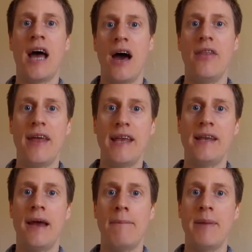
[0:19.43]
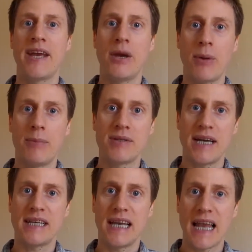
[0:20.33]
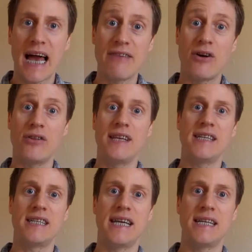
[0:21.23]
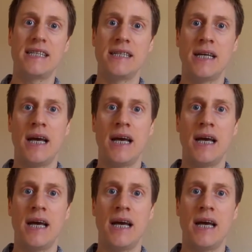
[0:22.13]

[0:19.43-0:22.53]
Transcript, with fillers: and then make your website live on the internet.